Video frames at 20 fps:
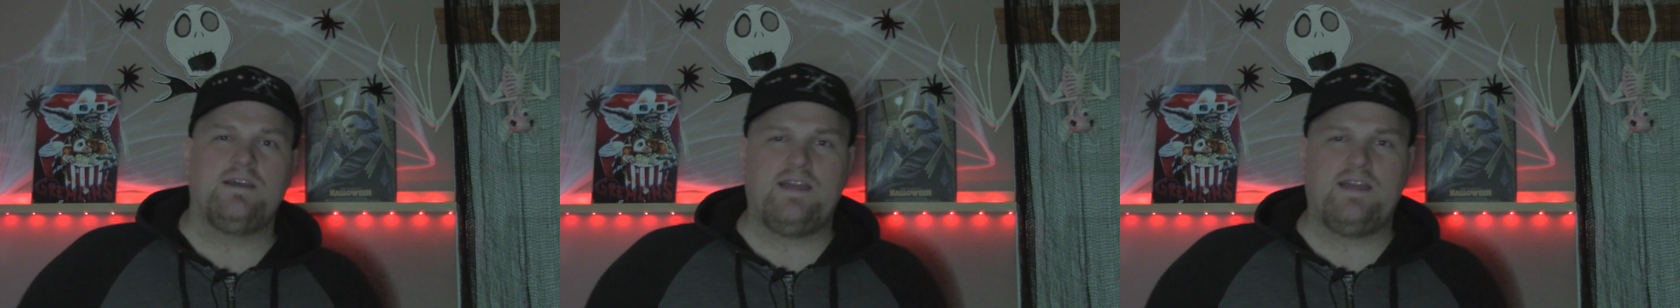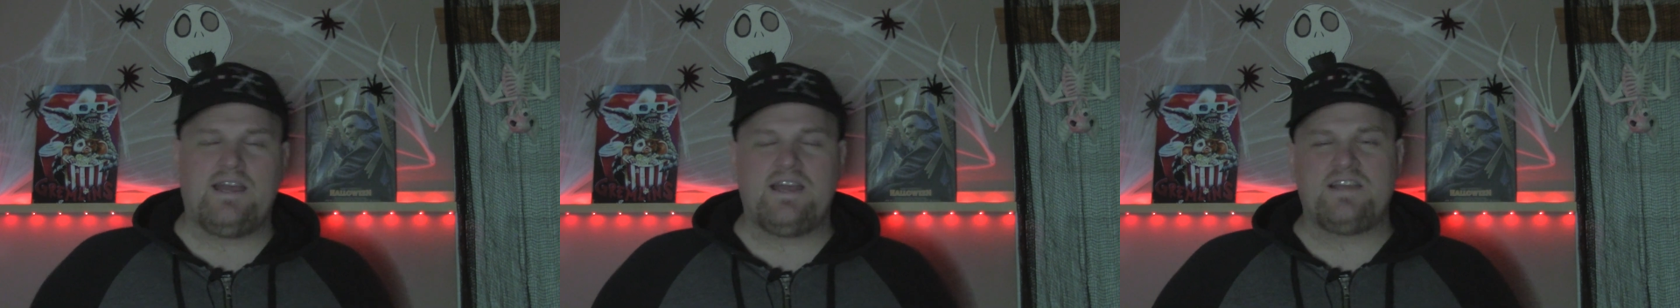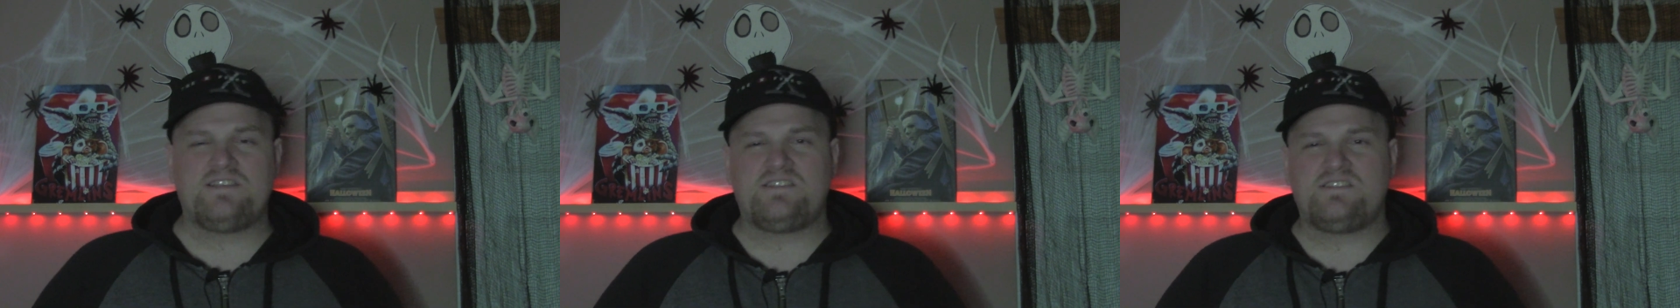
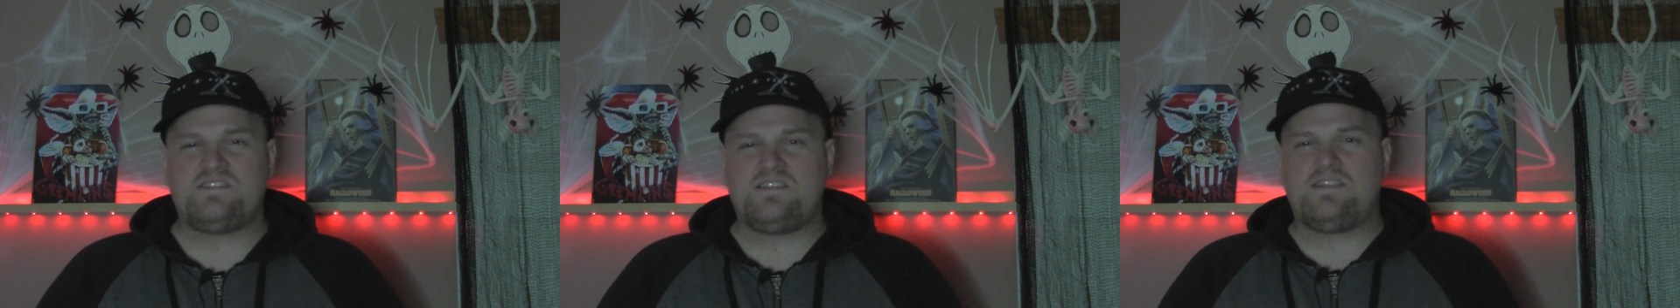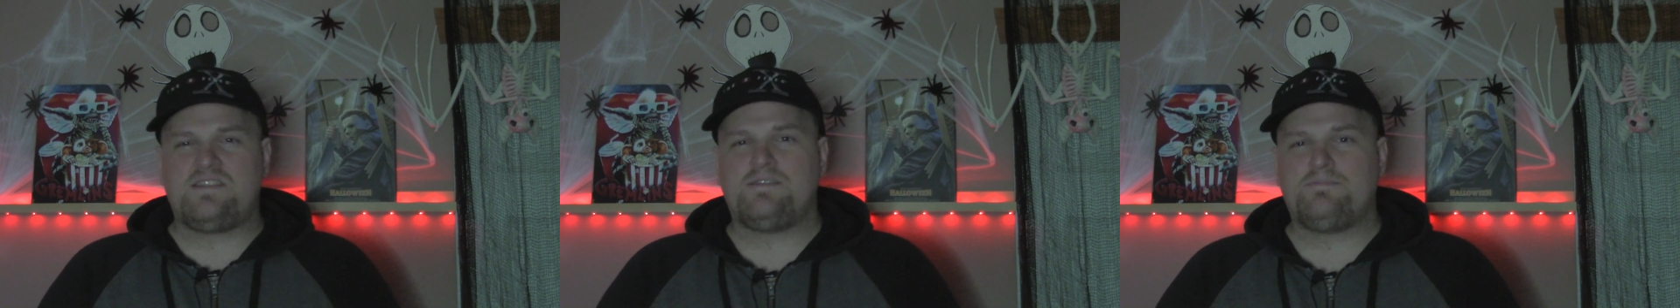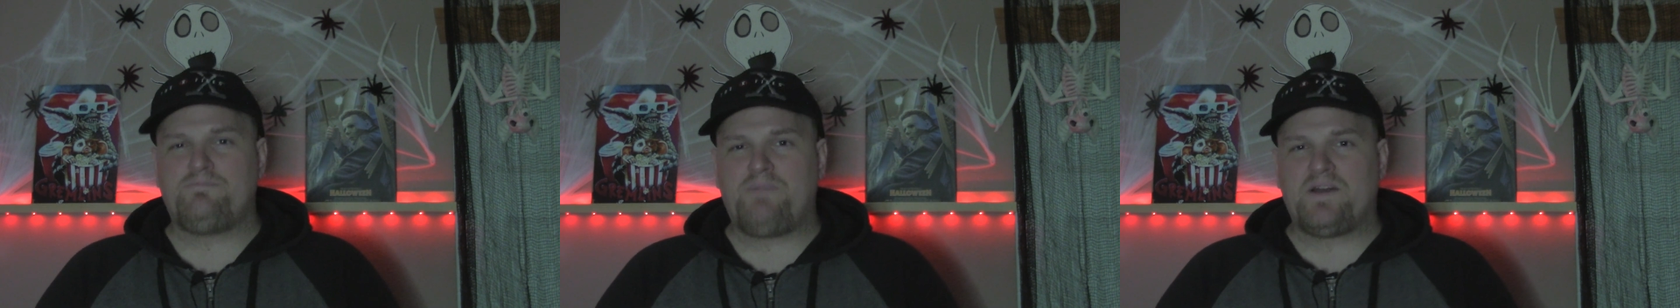
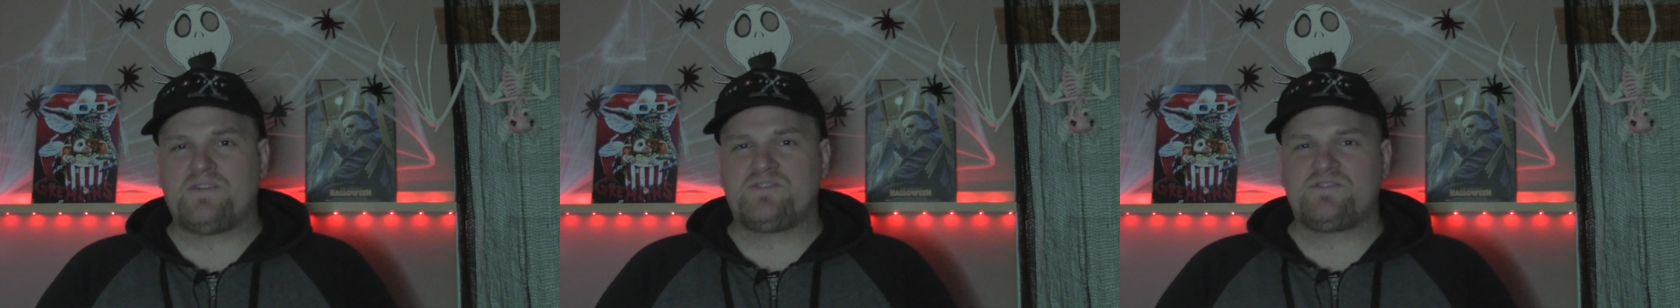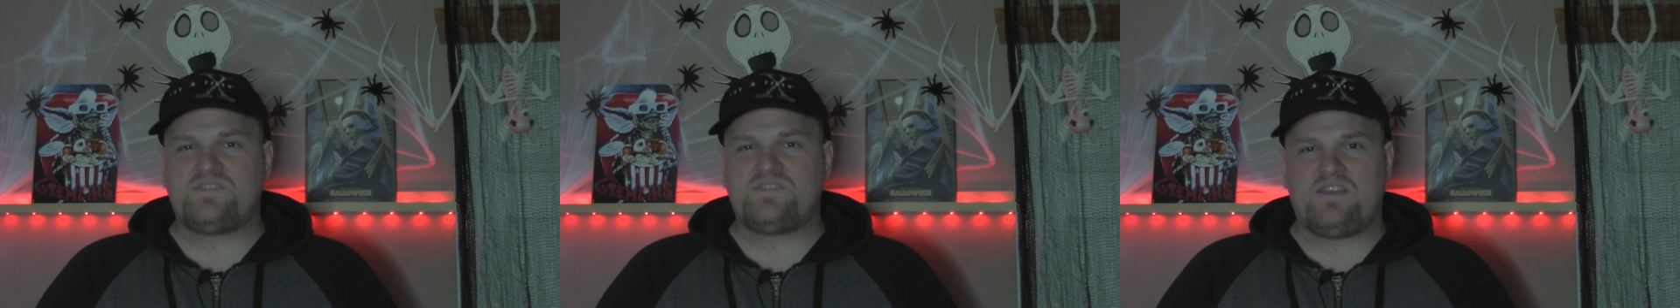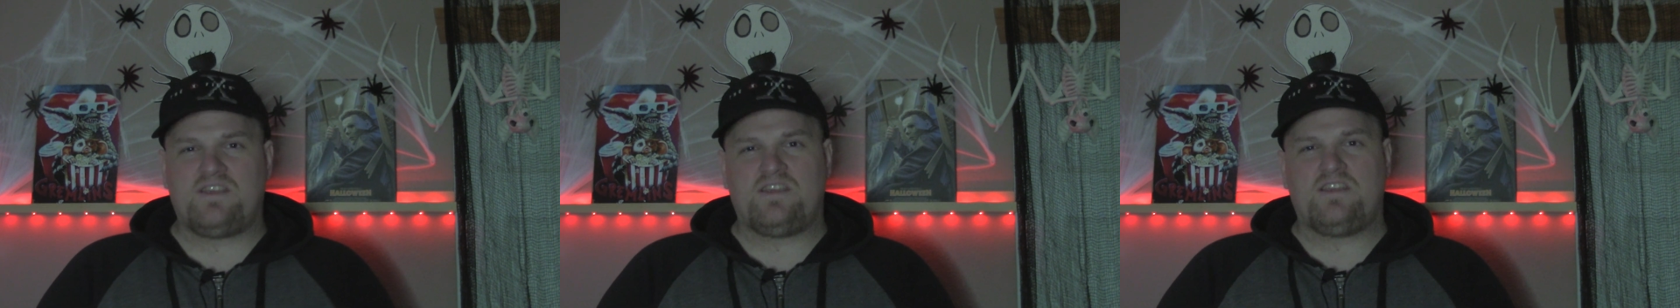hesitant about
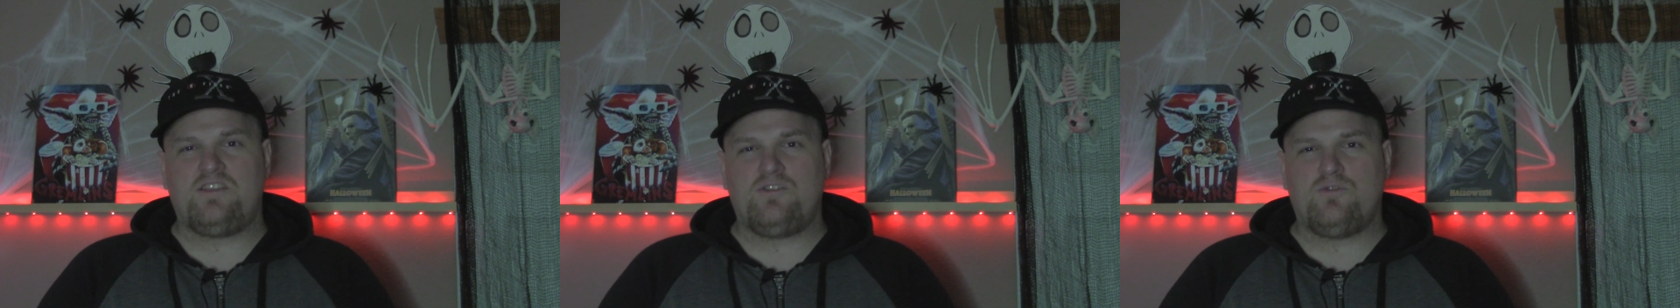seeing it,